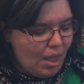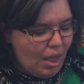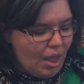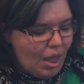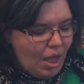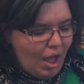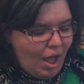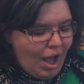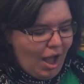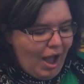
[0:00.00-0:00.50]

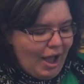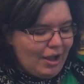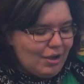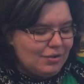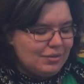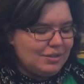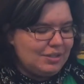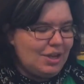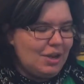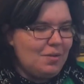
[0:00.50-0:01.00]
I
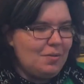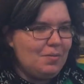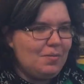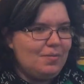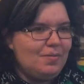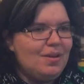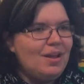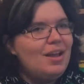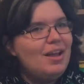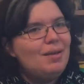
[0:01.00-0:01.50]
also
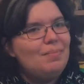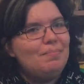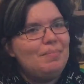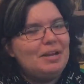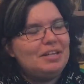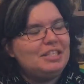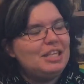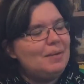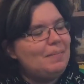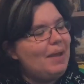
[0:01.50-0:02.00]

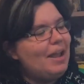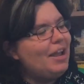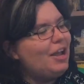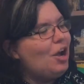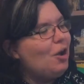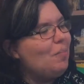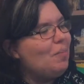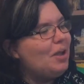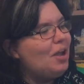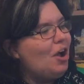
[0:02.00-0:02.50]
picked up a
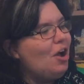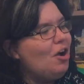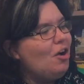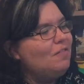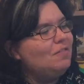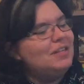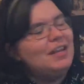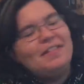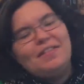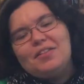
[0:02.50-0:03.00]
copy
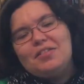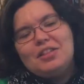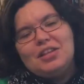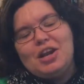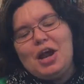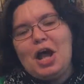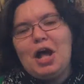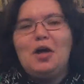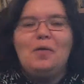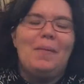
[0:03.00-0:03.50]
of Death on the
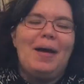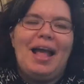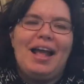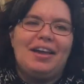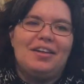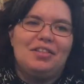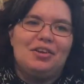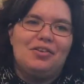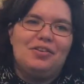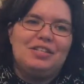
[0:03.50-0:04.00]
Nile by
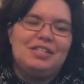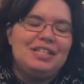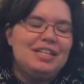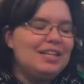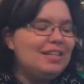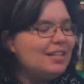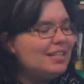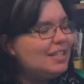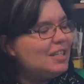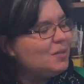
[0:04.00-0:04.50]
Agatha Christie.
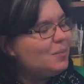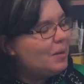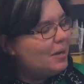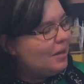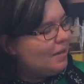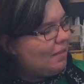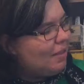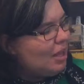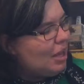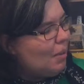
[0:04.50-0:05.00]
This is one
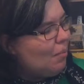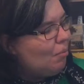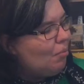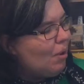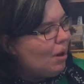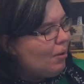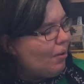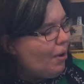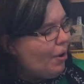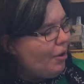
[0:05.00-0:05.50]
of the
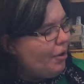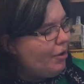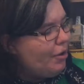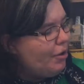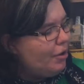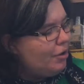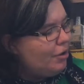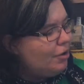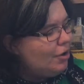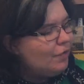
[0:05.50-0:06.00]

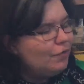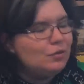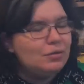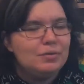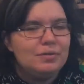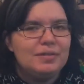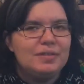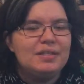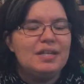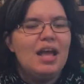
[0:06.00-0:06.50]
Poirot
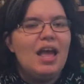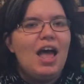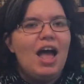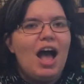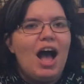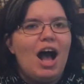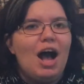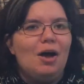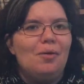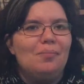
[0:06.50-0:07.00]
novels.
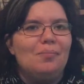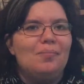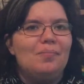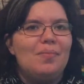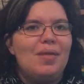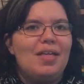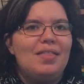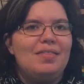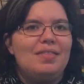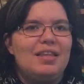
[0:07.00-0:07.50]

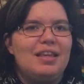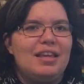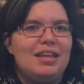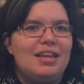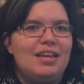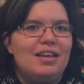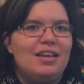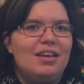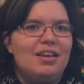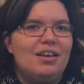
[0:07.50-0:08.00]

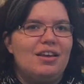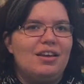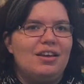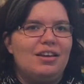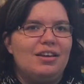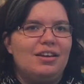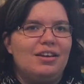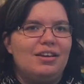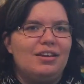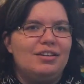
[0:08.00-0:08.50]
The
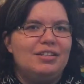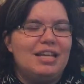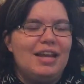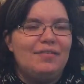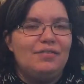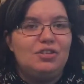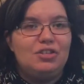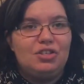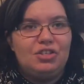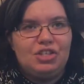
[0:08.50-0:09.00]

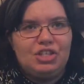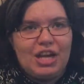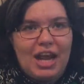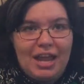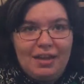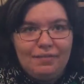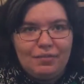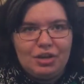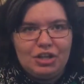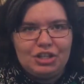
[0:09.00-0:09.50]
David
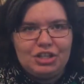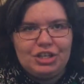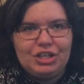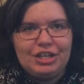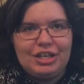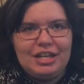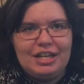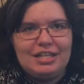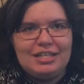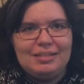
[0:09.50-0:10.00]
Suchet
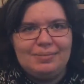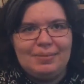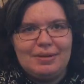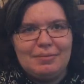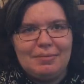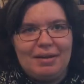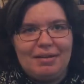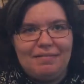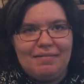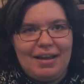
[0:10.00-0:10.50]
version is one of
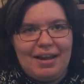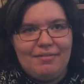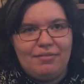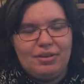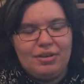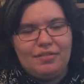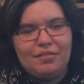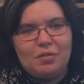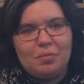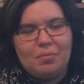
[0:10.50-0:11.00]
my
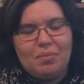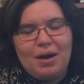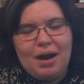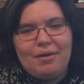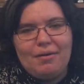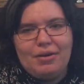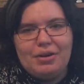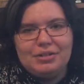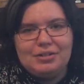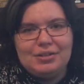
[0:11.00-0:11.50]
favourite of the
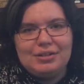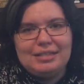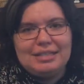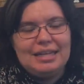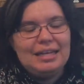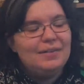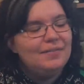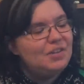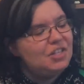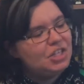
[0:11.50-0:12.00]
Poirots on
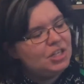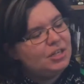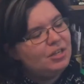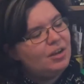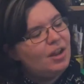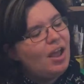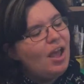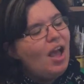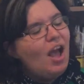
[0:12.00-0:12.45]
television.